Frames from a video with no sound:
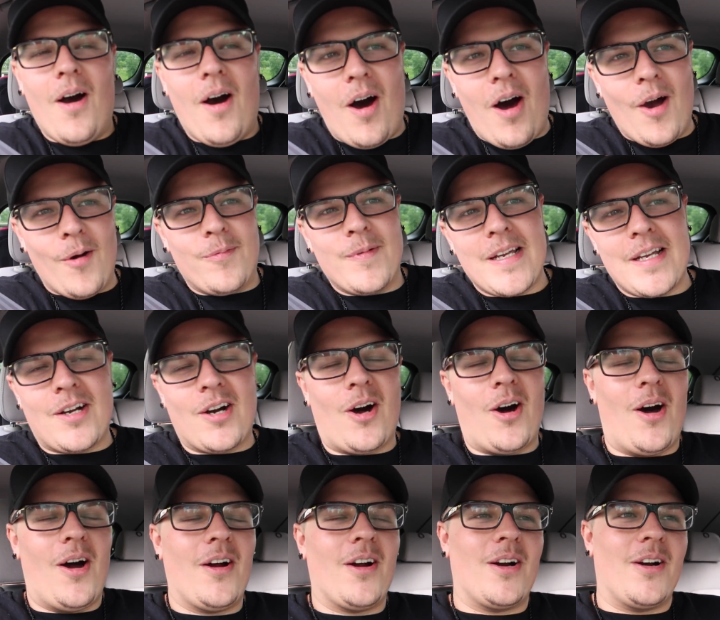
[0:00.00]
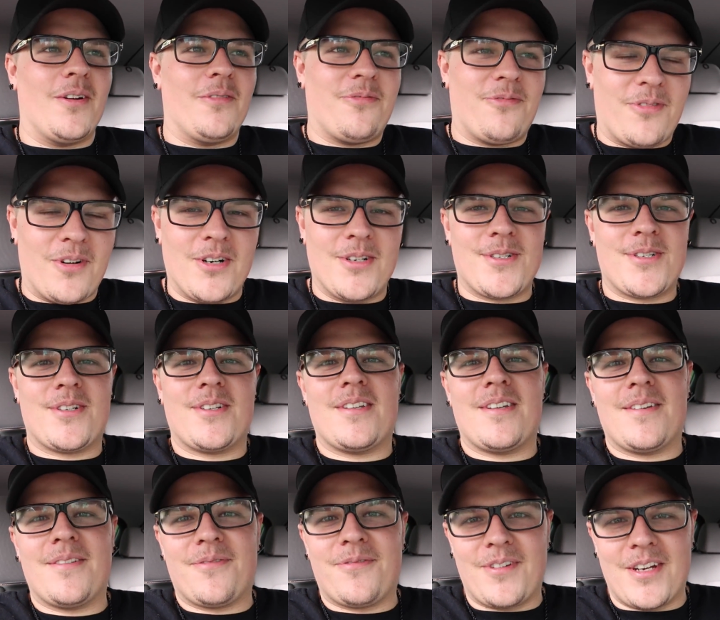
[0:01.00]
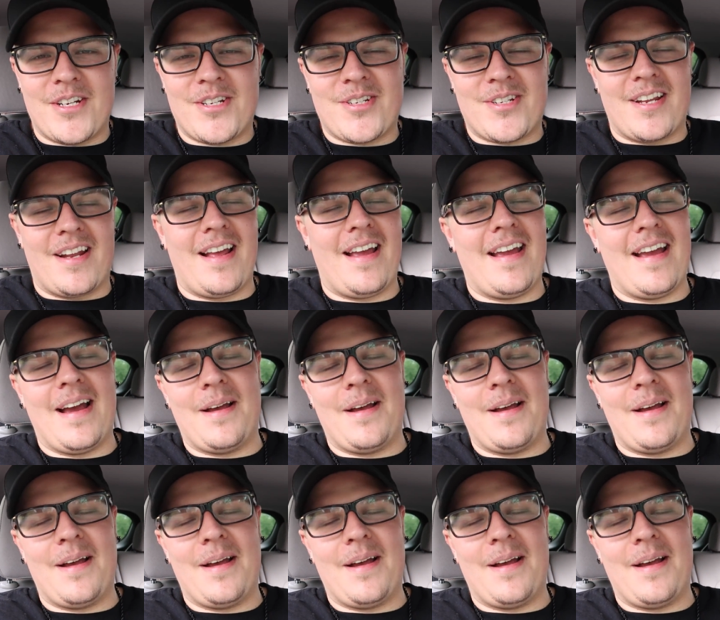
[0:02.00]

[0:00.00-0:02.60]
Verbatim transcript: Aubrey caught her first fish today.